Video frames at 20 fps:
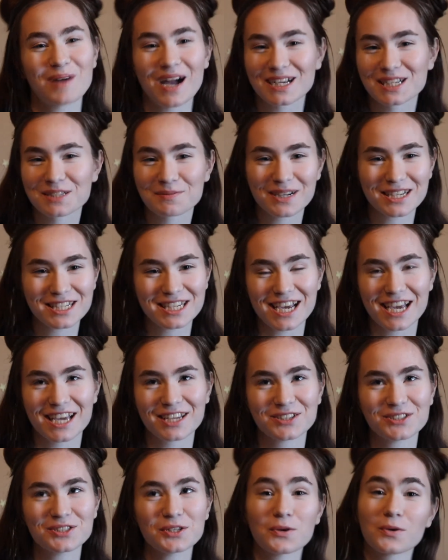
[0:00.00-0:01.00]
back to my
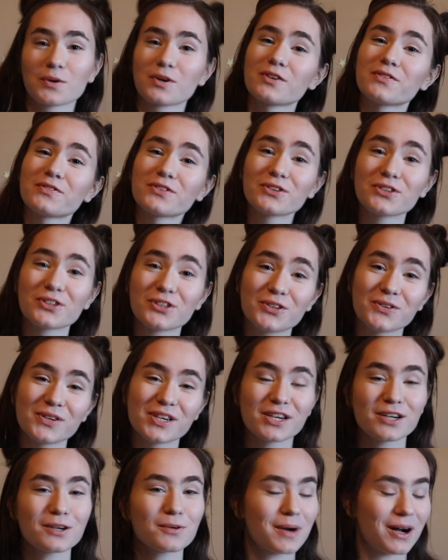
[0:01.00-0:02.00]
channel, or if you're new
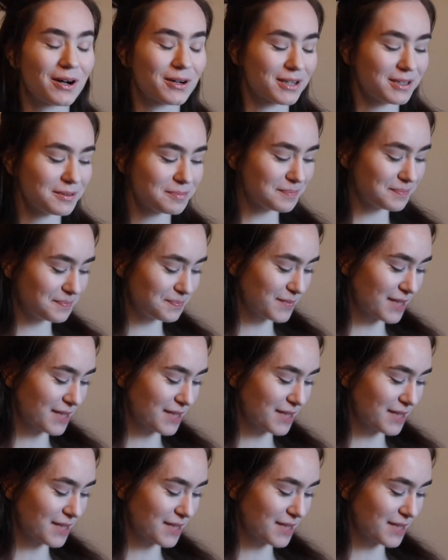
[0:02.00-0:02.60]
here, welcome.